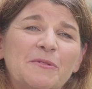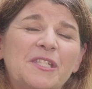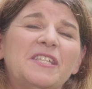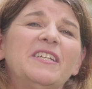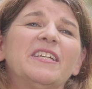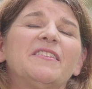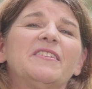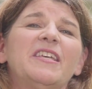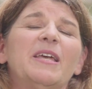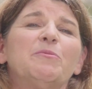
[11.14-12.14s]
I was sitting at
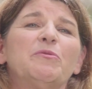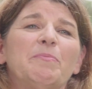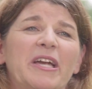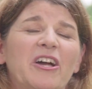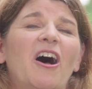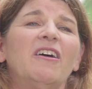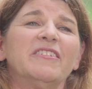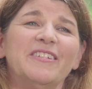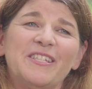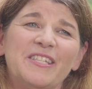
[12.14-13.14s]
the table with my
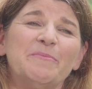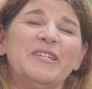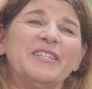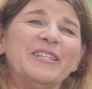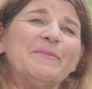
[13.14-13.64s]
colleague, Simeon